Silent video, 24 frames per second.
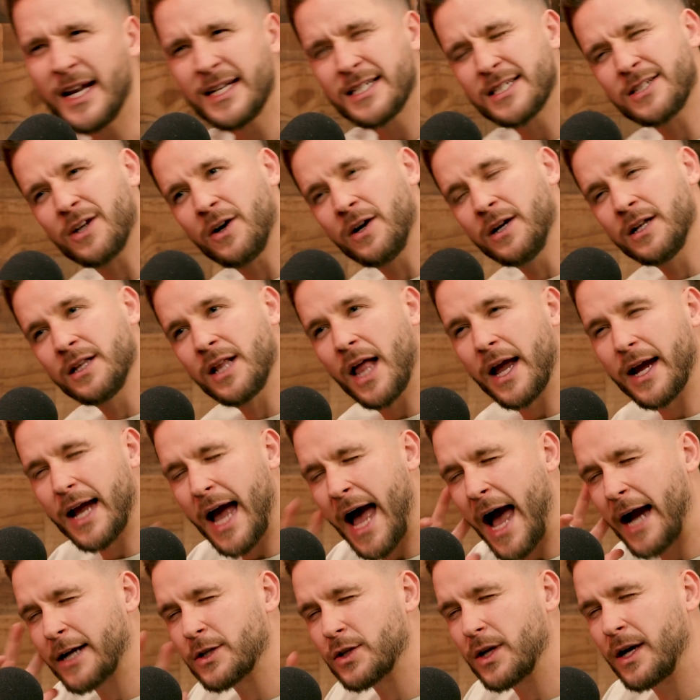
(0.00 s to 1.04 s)
then I started like,
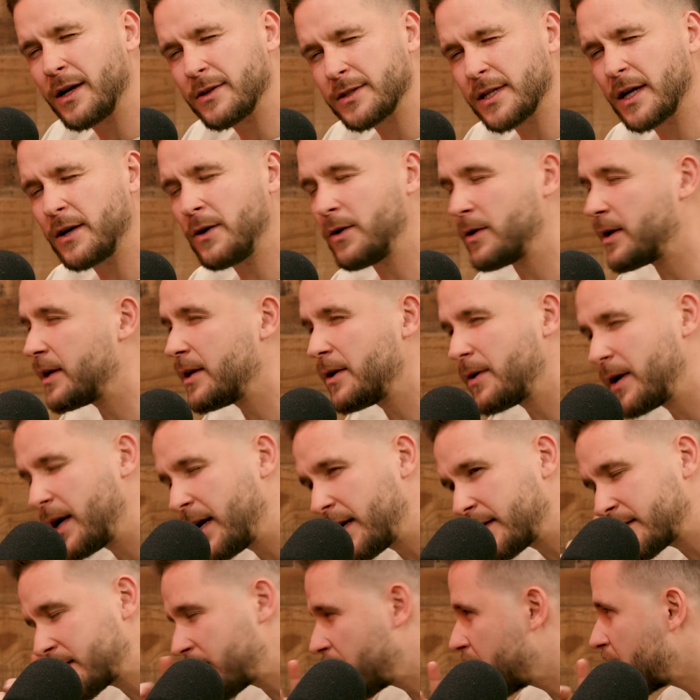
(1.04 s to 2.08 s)
actually, I was like, hold on, you're right.
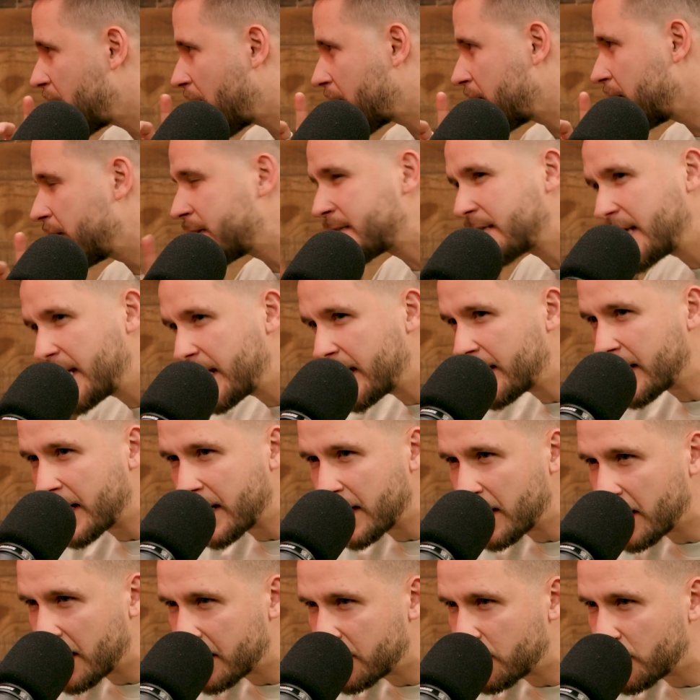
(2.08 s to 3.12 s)
And I started like listening, and then
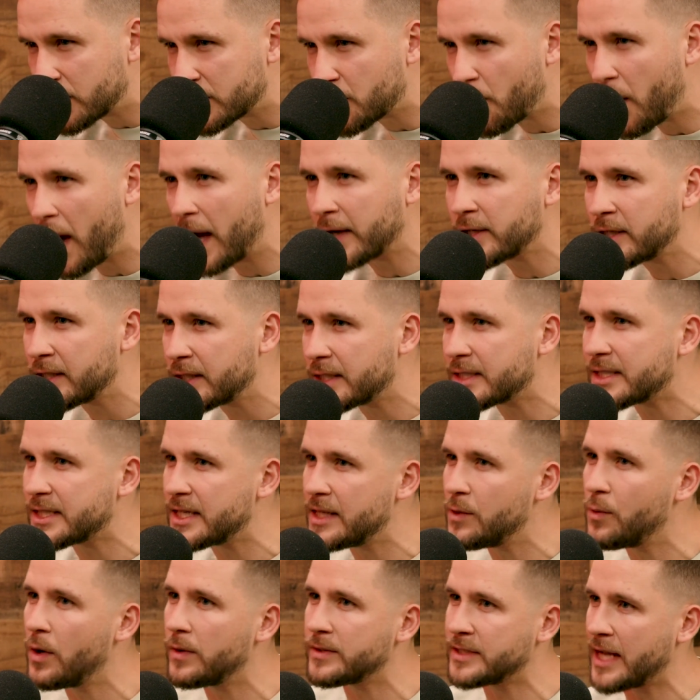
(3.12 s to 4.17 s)
I like was watching to
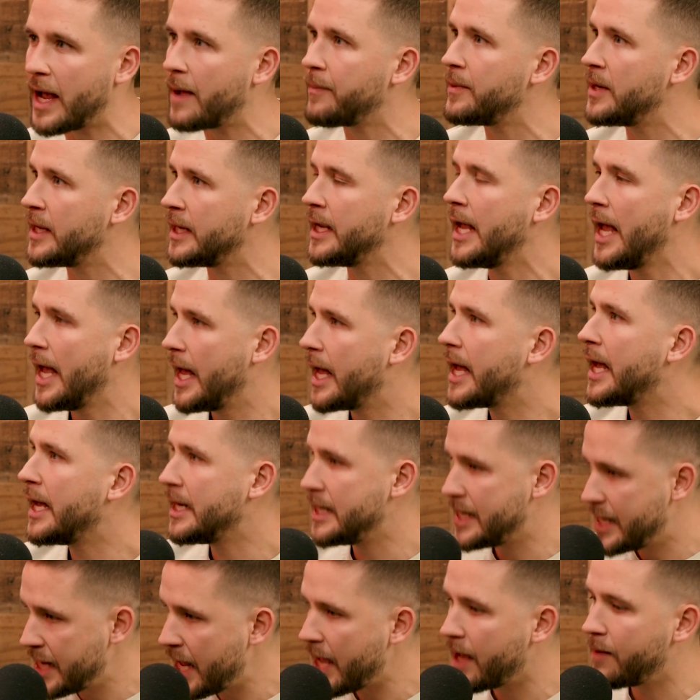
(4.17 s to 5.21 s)
see what was happening.
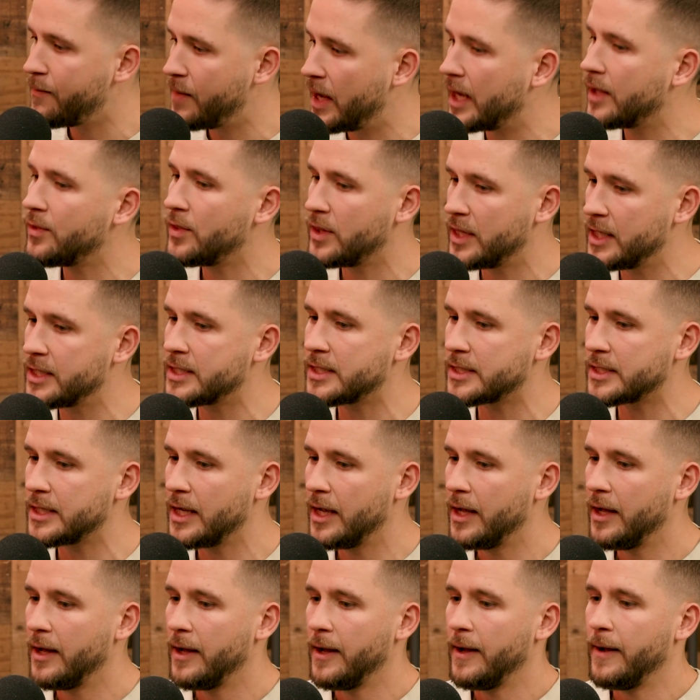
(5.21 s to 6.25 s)
And yeah, man,
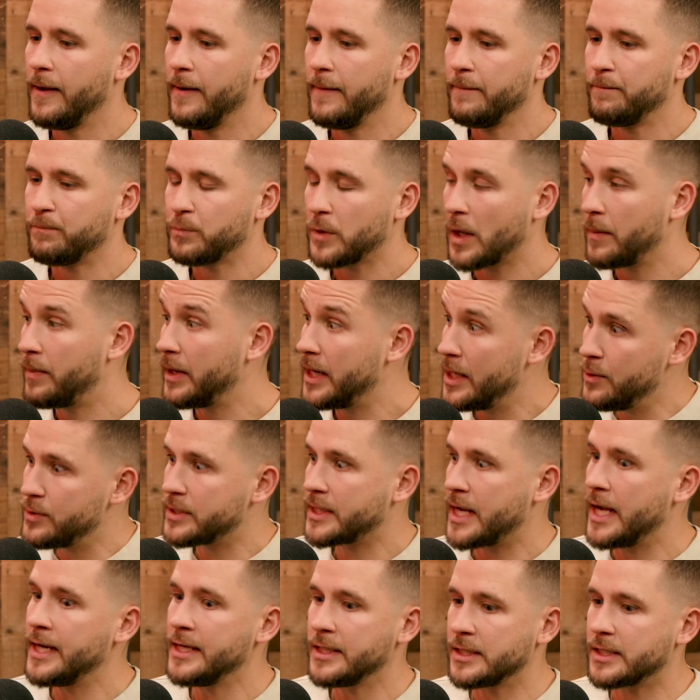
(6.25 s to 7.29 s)
but he
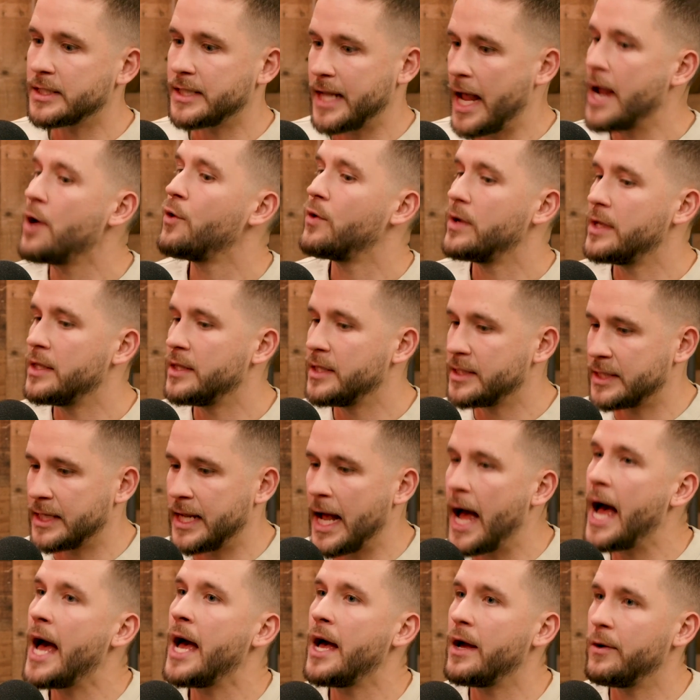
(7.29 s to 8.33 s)
was kind of scary. This
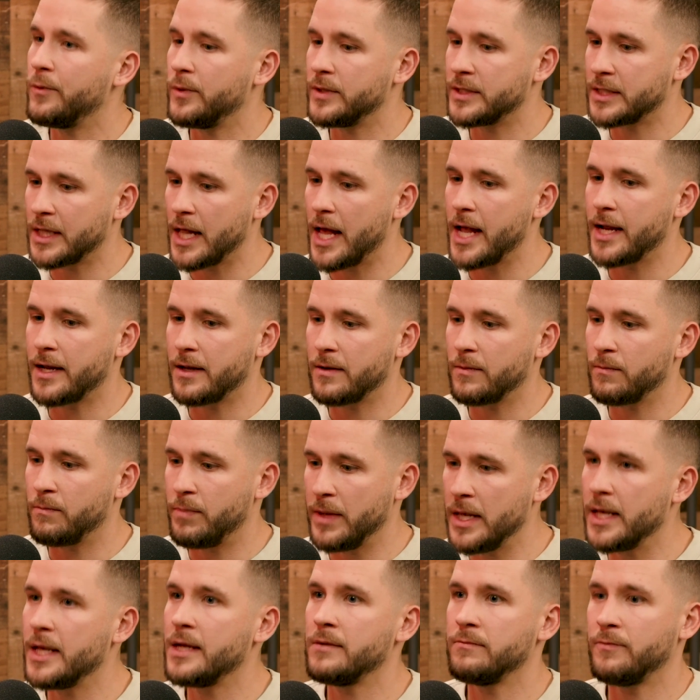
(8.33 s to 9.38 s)
guy was like
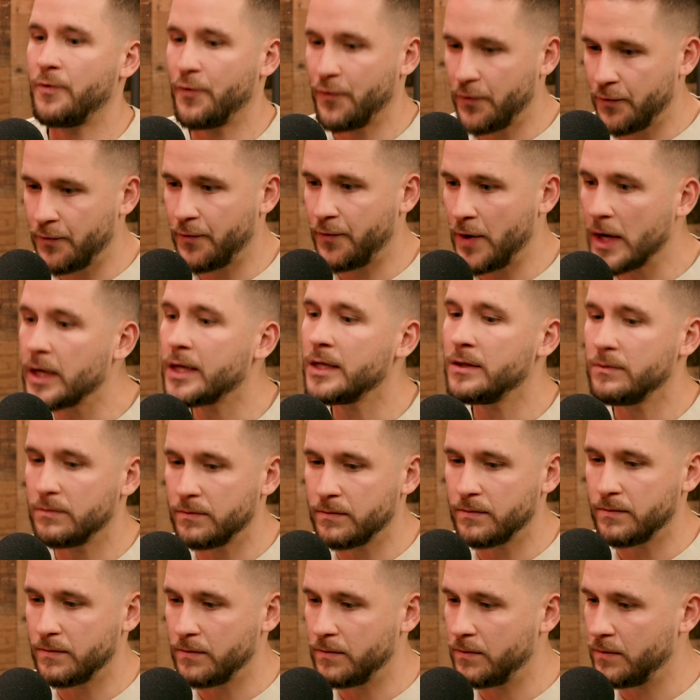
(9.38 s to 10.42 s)
being
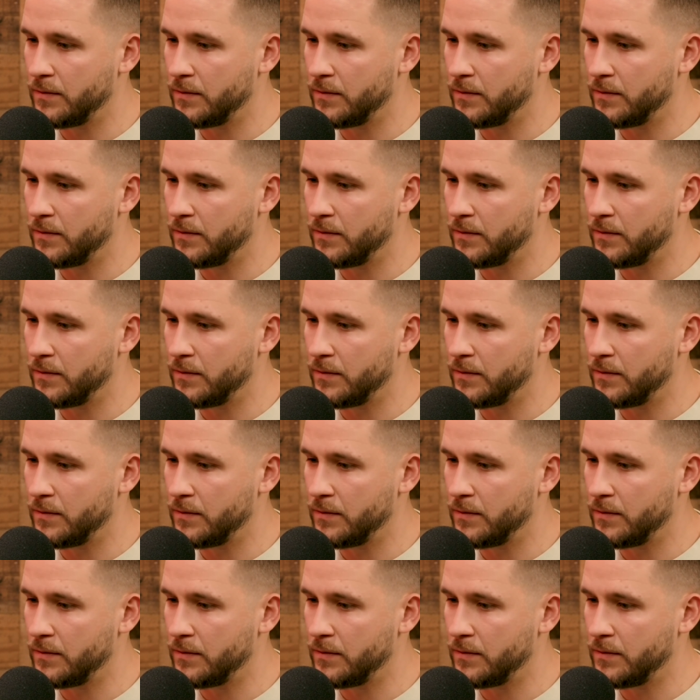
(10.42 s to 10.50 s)
fucking